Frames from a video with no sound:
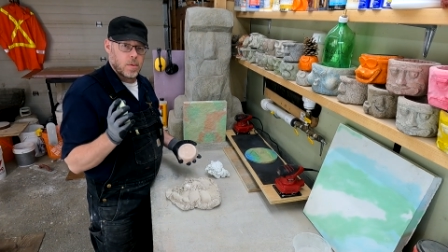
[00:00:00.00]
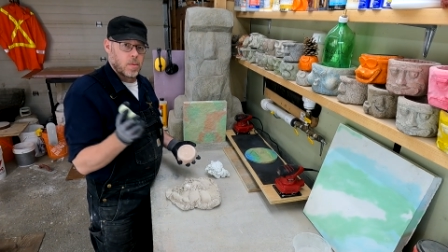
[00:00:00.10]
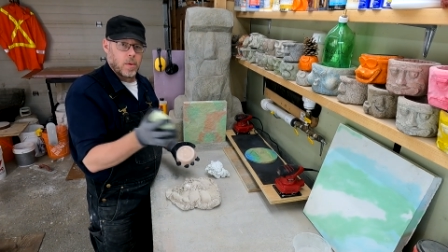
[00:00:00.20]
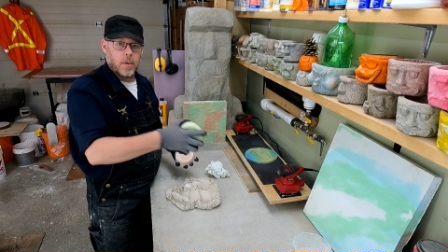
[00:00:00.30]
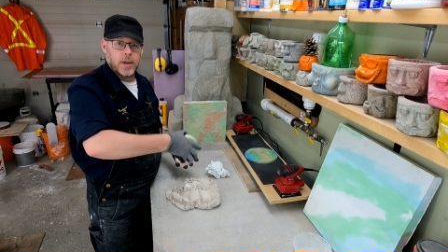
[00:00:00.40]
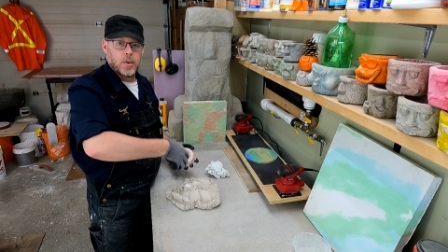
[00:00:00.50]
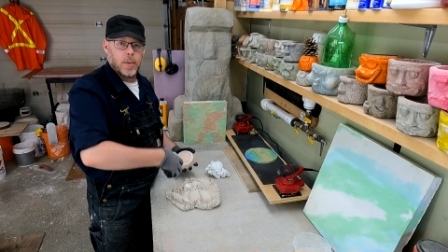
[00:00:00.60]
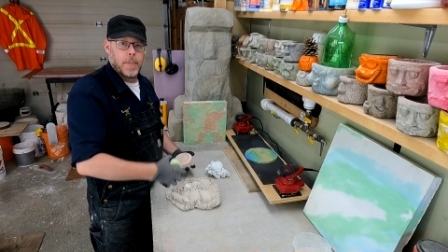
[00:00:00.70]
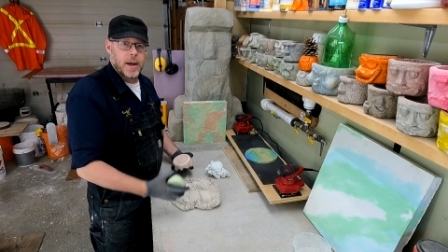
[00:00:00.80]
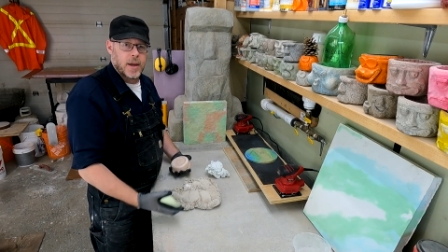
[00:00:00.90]
throw it into
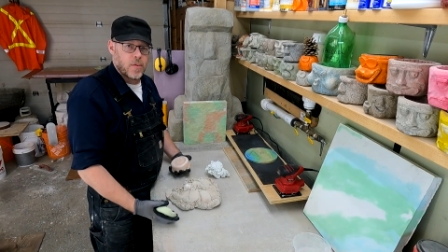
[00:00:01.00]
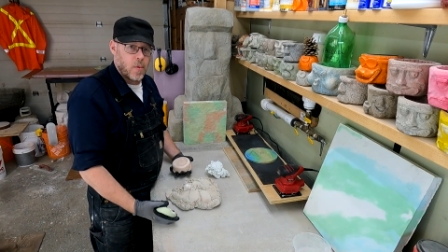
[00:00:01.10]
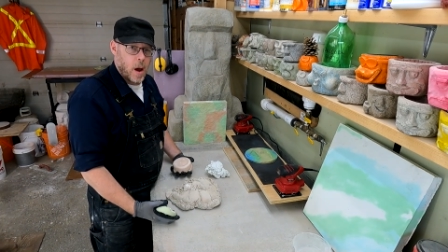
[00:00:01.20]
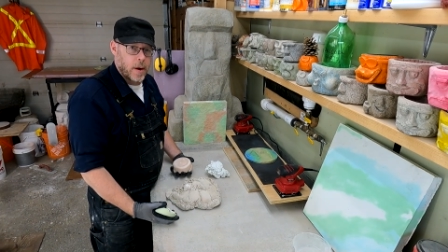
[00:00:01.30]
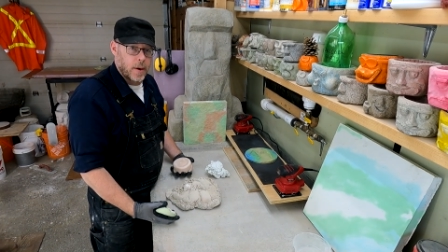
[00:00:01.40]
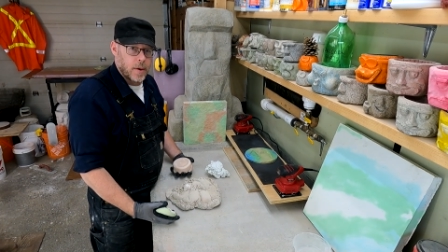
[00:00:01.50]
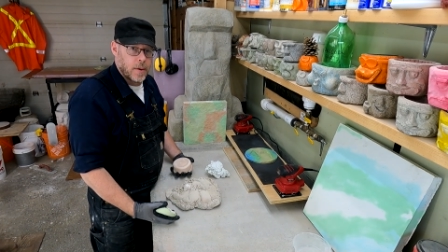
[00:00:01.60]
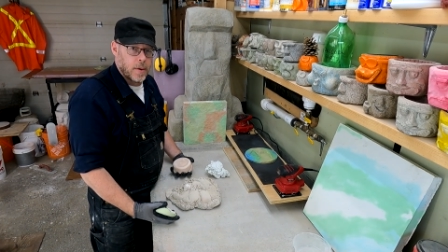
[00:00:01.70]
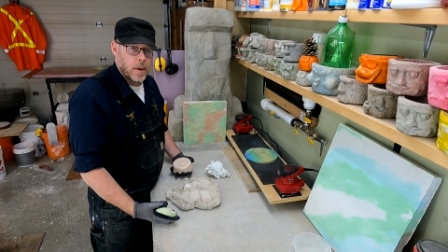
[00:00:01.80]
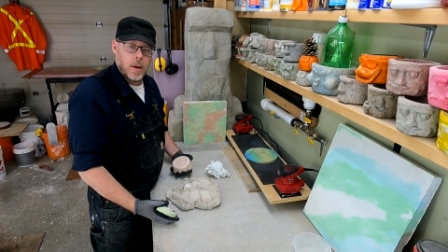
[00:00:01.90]
a bucket of water
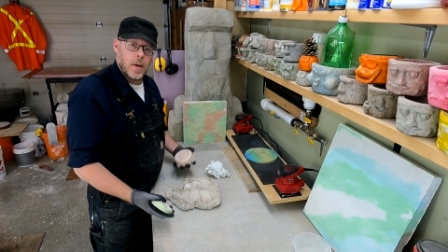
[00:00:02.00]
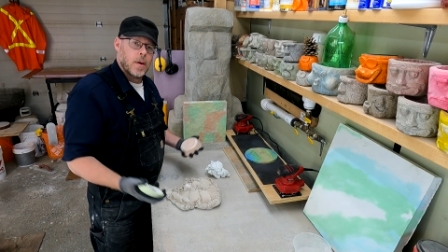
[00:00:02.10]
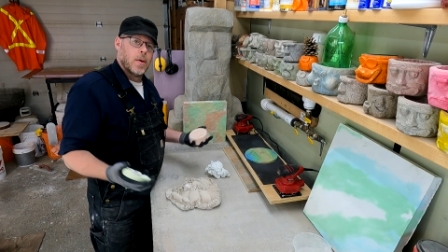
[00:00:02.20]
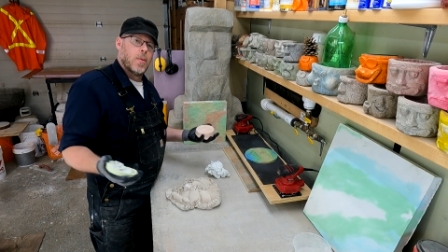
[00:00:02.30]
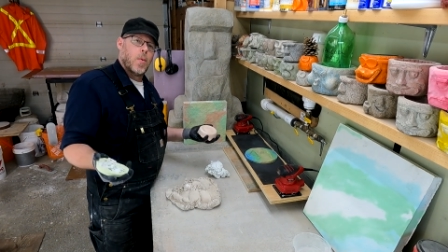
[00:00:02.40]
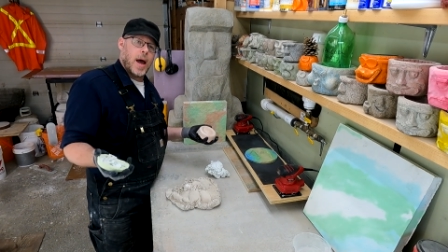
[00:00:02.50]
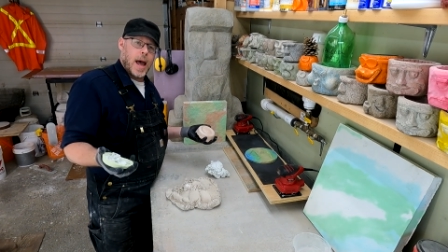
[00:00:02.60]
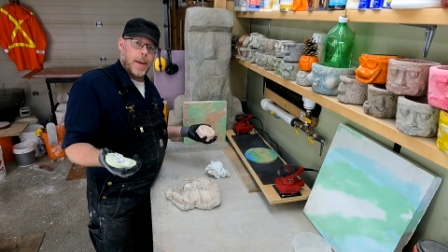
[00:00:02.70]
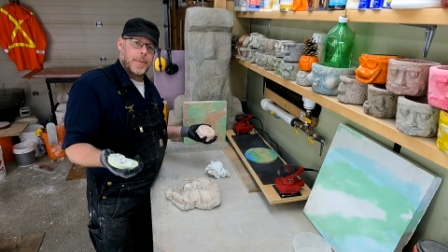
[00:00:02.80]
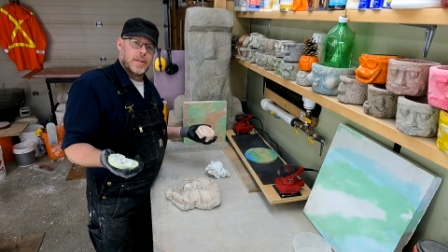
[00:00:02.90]
what
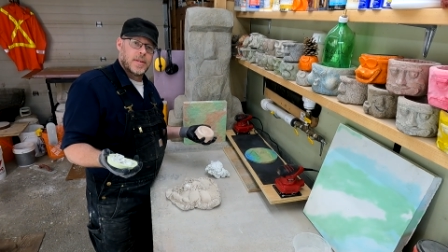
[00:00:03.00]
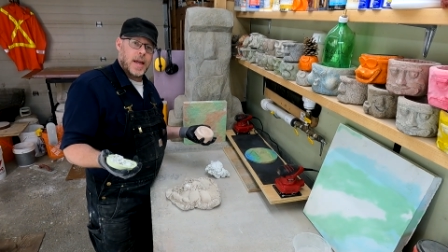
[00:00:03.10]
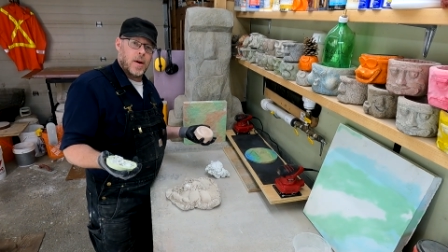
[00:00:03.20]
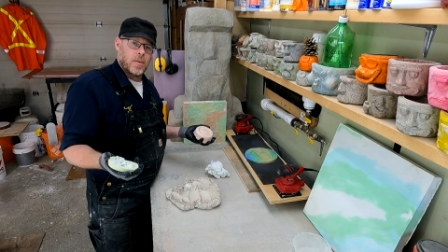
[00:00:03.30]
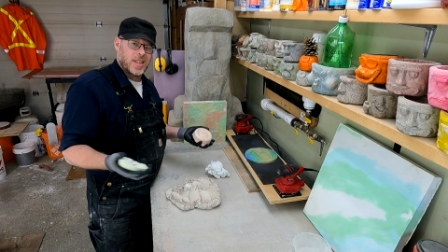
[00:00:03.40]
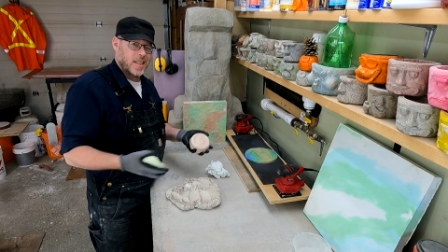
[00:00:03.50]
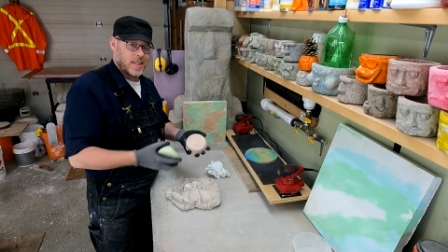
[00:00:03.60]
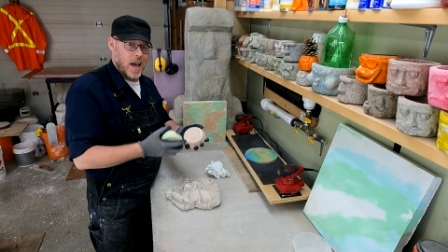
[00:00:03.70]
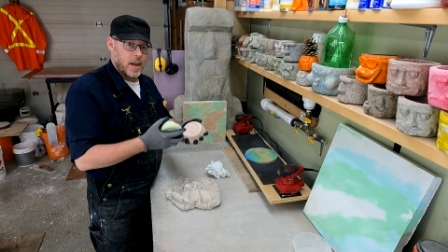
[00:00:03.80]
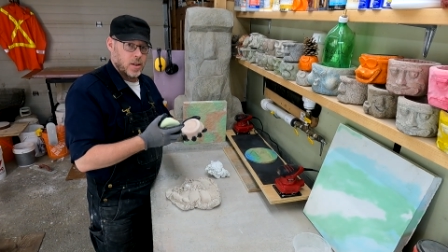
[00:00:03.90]
happens now?
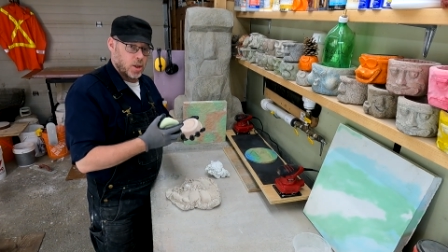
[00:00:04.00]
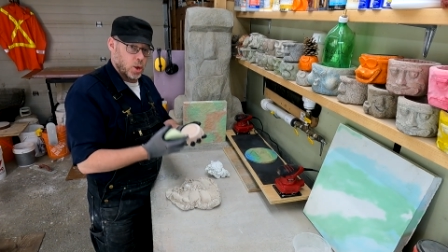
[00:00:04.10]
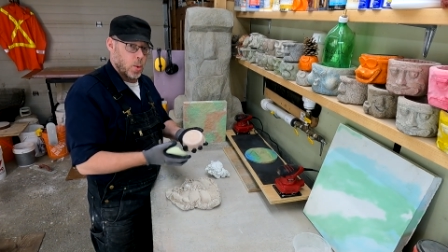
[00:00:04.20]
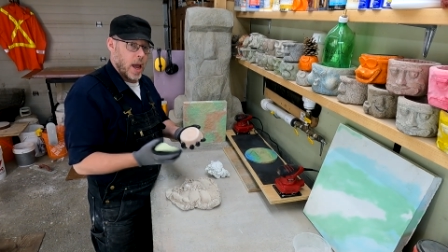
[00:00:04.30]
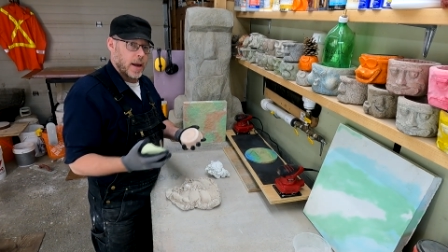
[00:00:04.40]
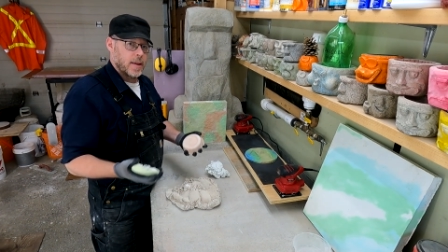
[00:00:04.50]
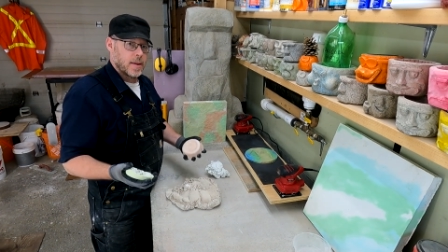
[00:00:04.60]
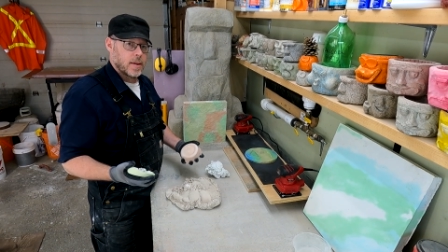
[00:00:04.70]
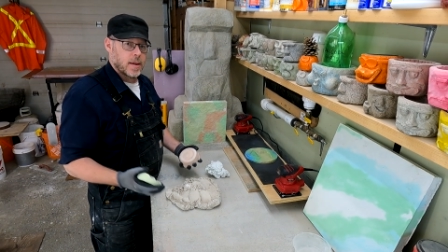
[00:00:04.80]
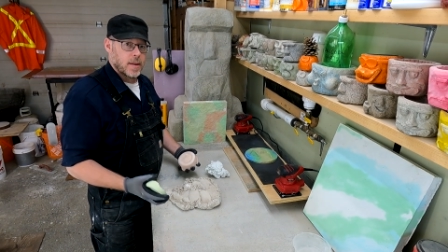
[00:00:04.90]
Does that do
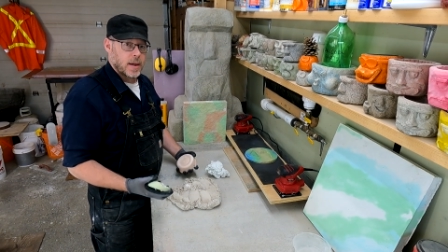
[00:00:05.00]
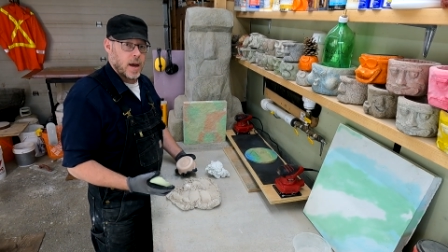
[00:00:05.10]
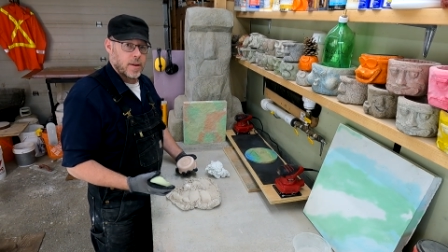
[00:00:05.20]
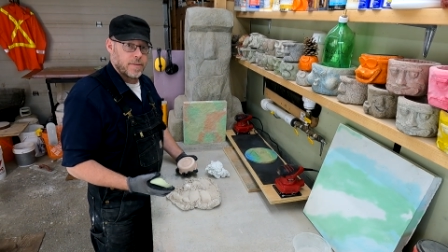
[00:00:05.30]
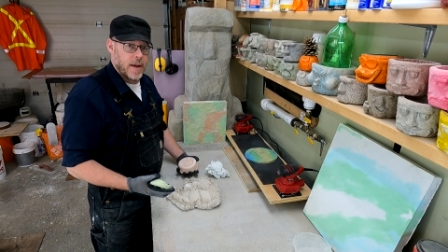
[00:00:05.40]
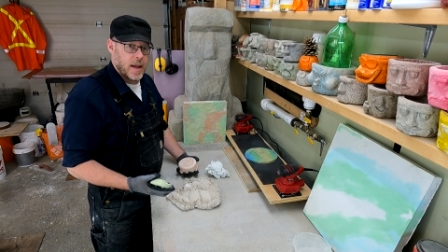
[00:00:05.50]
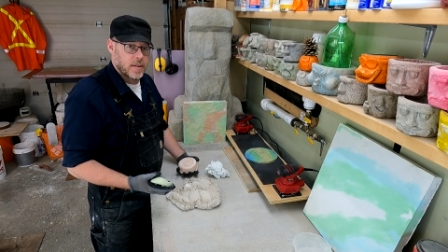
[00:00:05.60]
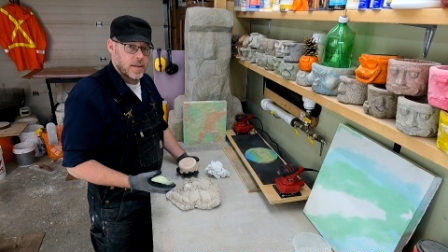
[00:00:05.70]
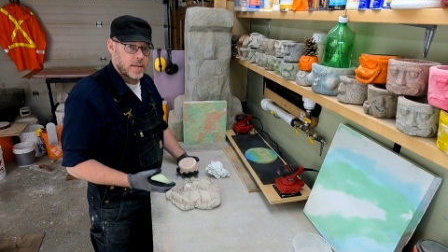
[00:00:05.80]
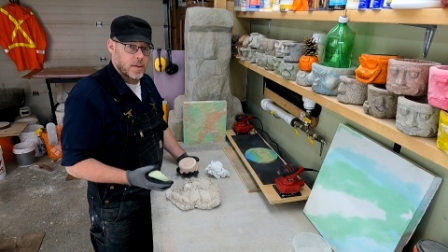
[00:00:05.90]
anything to the color
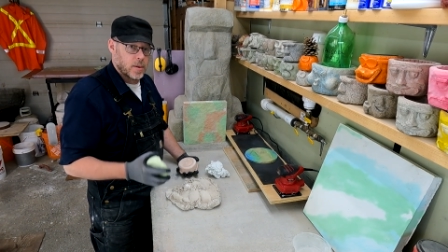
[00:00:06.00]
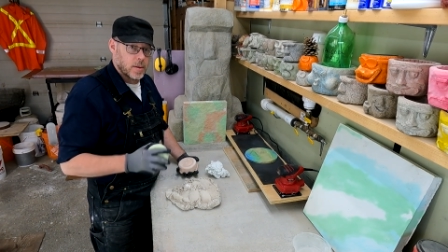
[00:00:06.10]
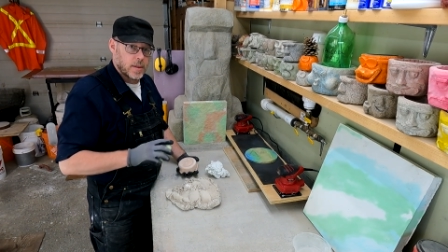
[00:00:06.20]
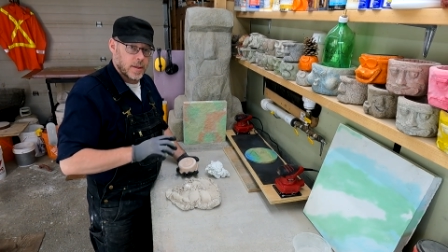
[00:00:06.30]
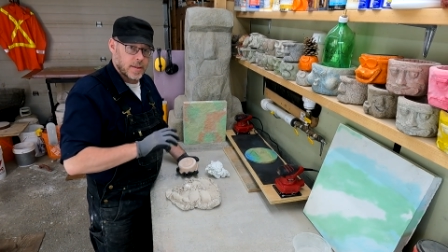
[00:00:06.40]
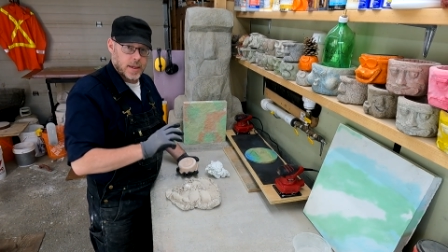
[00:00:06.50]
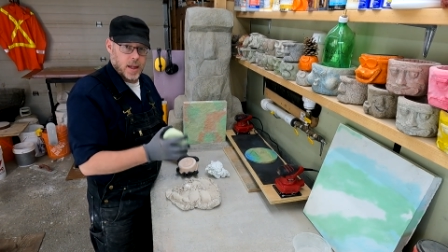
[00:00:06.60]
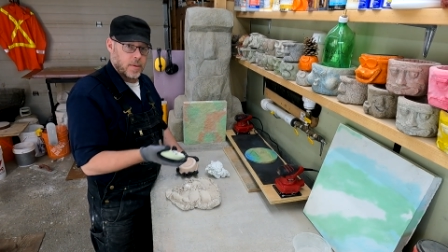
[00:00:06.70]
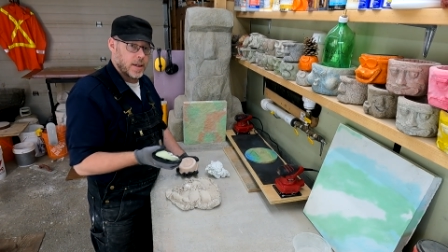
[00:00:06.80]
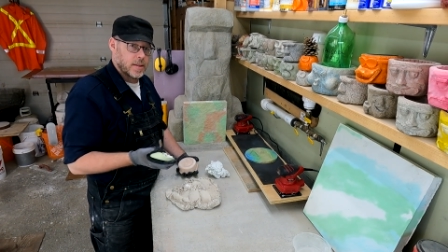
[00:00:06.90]
fastness or does the
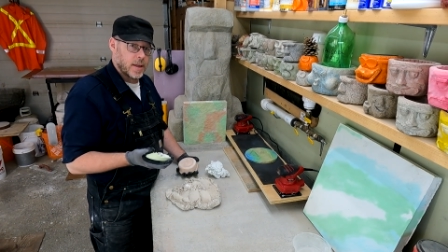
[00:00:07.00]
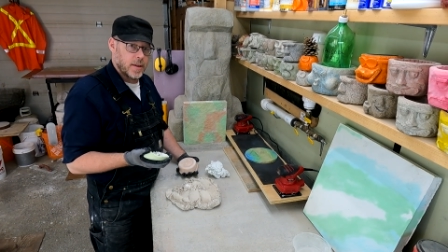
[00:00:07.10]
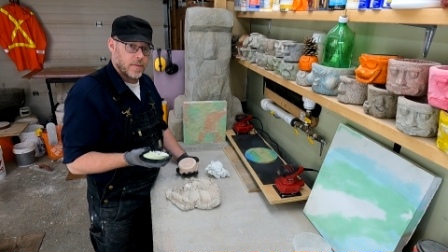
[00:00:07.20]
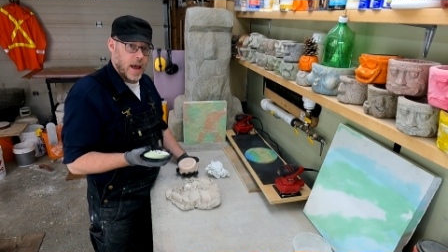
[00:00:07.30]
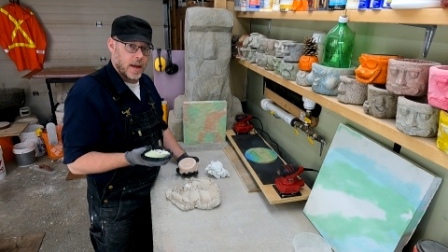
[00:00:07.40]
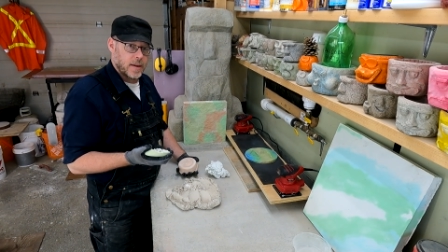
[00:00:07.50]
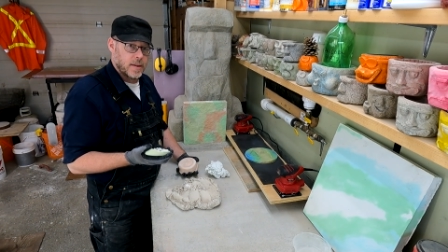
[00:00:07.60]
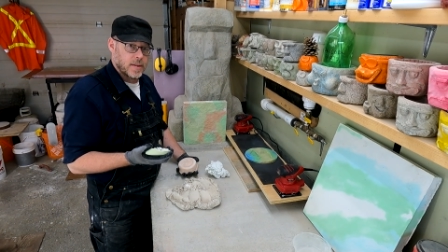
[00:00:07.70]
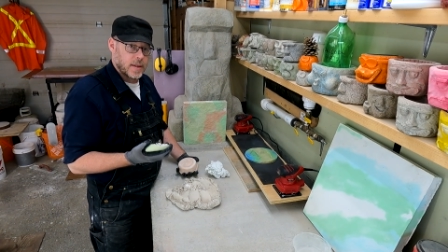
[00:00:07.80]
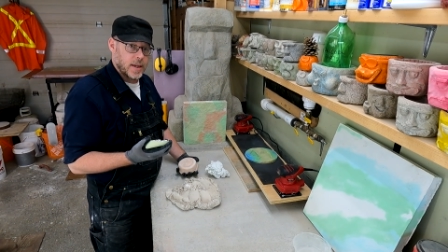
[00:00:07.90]
coloration that you've
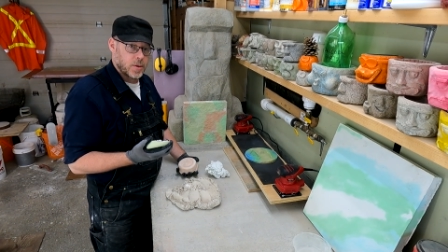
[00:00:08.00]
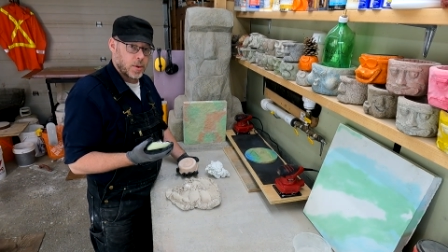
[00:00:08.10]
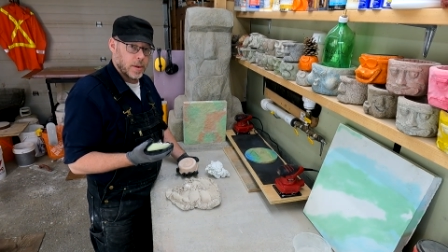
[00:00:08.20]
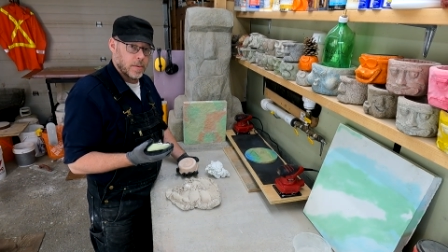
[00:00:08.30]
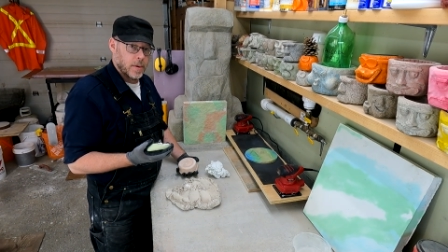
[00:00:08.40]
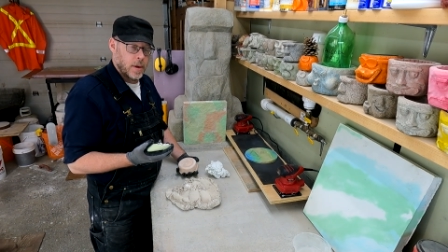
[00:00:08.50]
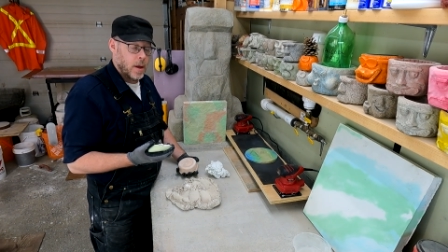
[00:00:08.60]
added stay true?